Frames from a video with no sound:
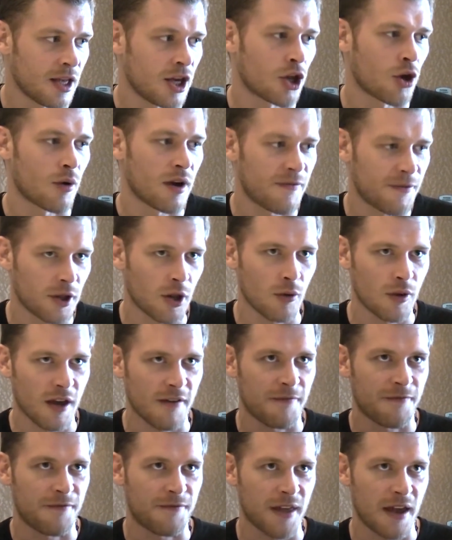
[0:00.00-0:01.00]
even though
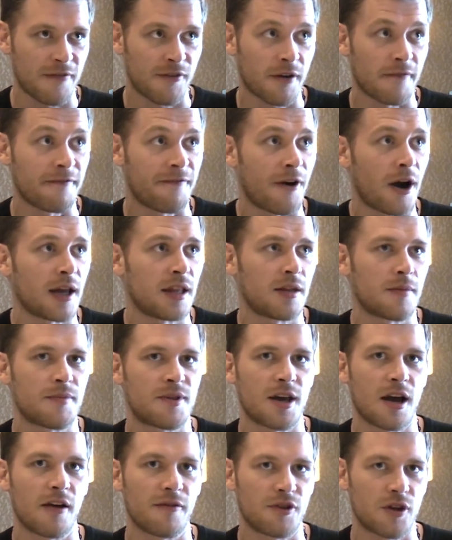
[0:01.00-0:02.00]
they've confined
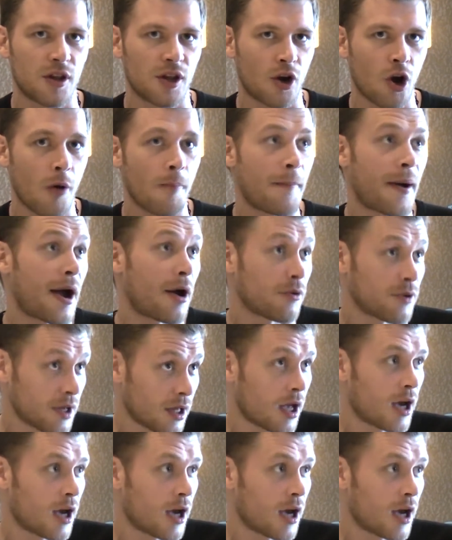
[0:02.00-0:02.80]
themselves to the compound,